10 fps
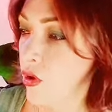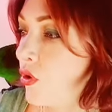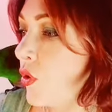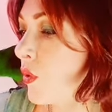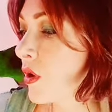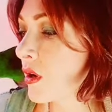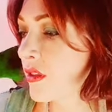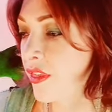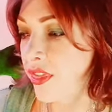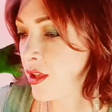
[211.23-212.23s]

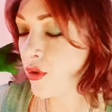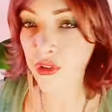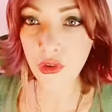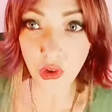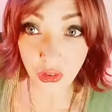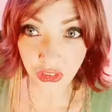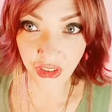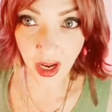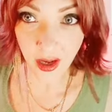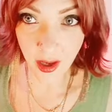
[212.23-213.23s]
the thing you're
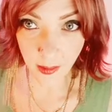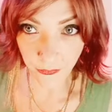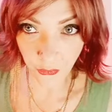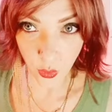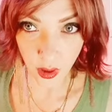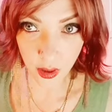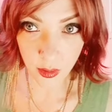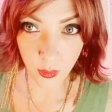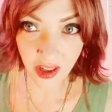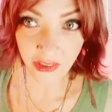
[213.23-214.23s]
standing up for.
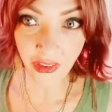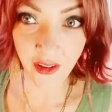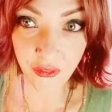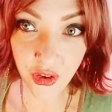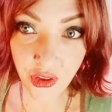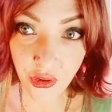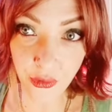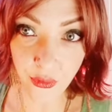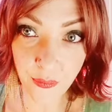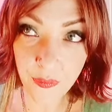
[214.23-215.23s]
What is that for
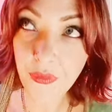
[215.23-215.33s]
you?